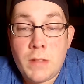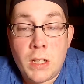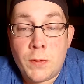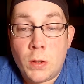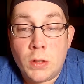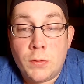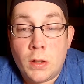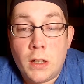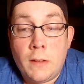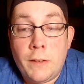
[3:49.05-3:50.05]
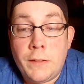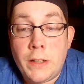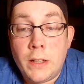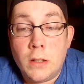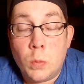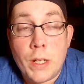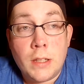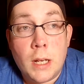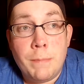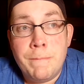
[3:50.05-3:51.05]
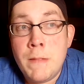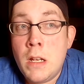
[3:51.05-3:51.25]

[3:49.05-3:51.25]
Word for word: gets frozen for 150 years, wakes up.